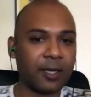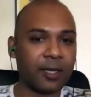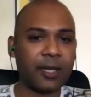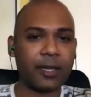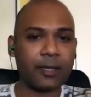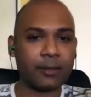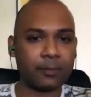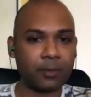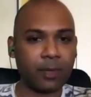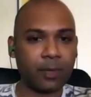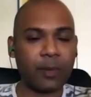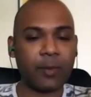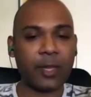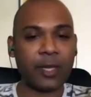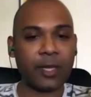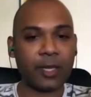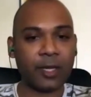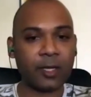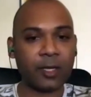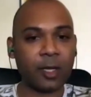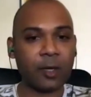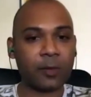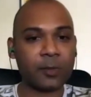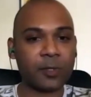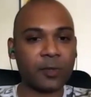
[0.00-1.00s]
In
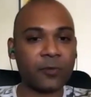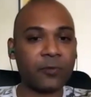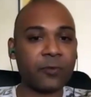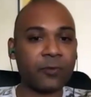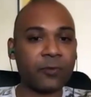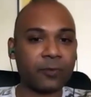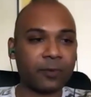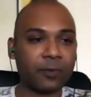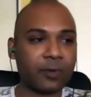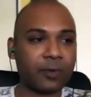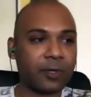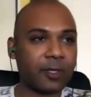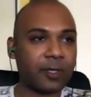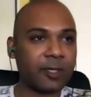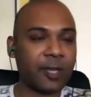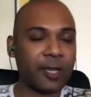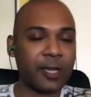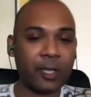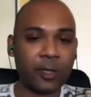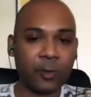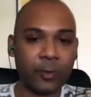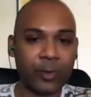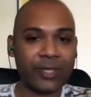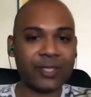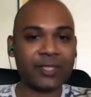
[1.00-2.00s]
terms of
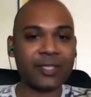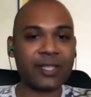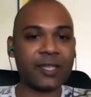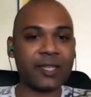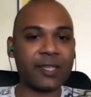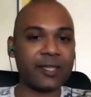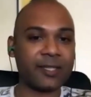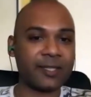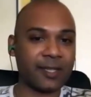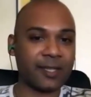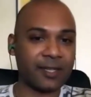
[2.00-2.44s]
delinquencies